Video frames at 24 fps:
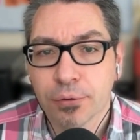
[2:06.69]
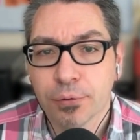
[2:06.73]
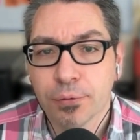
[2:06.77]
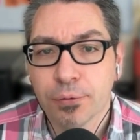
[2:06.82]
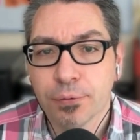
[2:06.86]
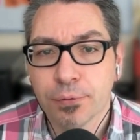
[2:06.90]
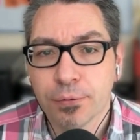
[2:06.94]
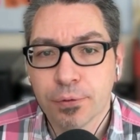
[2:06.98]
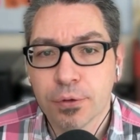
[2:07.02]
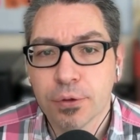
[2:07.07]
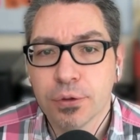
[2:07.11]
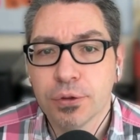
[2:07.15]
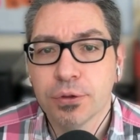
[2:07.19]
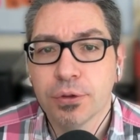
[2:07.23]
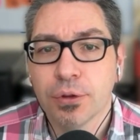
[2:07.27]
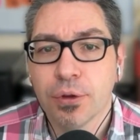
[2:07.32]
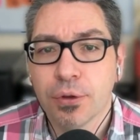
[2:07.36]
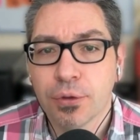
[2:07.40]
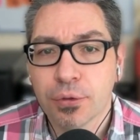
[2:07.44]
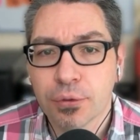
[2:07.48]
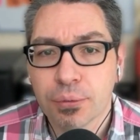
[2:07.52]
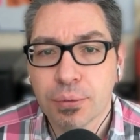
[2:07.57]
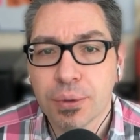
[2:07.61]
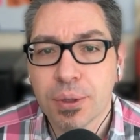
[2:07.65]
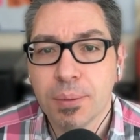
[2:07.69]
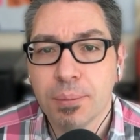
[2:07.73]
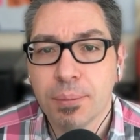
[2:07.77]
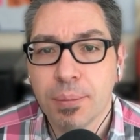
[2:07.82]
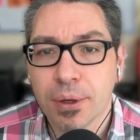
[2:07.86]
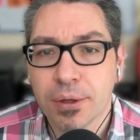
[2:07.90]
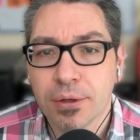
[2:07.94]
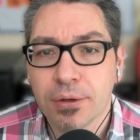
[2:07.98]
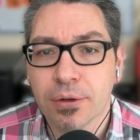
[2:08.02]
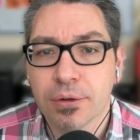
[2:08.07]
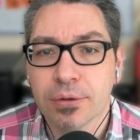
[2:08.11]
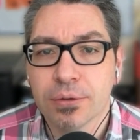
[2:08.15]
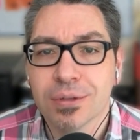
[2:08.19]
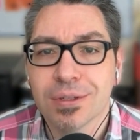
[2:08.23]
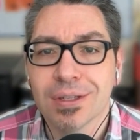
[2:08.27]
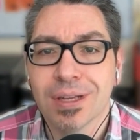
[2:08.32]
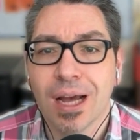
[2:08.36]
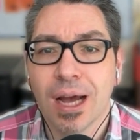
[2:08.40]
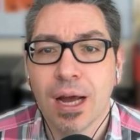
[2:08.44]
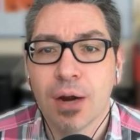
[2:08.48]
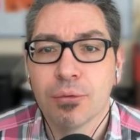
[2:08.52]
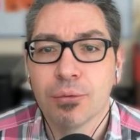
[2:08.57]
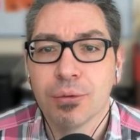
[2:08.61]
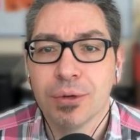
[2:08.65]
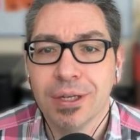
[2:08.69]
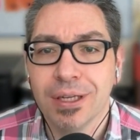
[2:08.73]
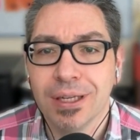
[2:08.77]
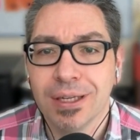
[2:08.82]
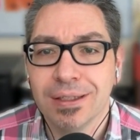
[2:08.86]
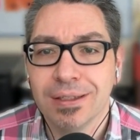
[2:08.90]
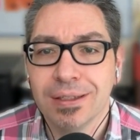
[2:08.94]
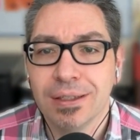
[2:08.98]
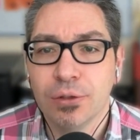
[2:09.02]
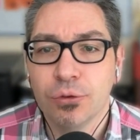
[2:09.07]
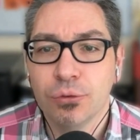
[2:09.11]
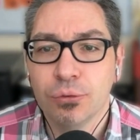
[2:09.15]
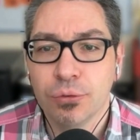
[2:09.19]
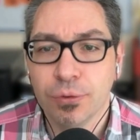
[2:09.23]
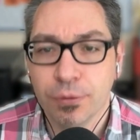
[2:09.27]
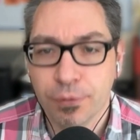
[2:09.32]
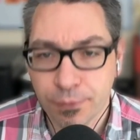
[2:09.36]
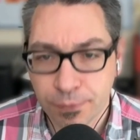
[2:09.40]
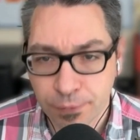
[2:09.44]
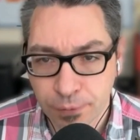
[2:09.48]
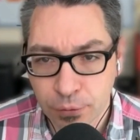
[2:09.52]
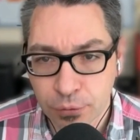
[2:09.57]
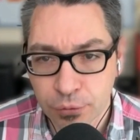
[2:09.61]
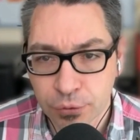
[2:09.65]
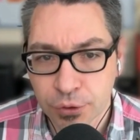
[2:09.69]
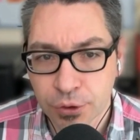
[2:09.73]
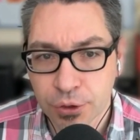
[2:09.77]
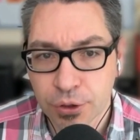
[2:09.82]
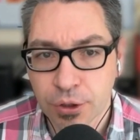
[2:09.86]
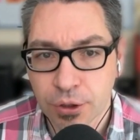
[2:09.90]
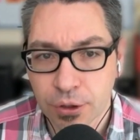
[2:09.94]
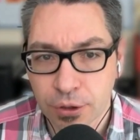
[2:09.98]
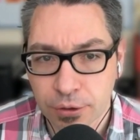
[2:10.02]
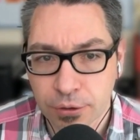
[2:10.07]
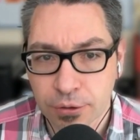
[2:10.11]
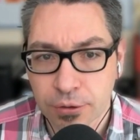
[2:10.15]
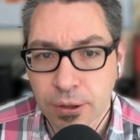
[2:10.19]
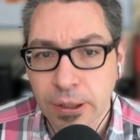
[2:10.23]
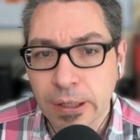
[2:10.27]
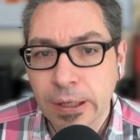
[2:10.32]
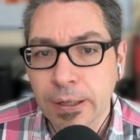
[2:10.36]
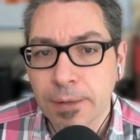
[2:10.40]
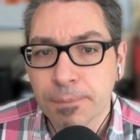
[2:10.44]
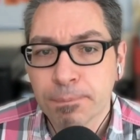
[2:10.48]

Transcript: the first three buttons are related to the folder column.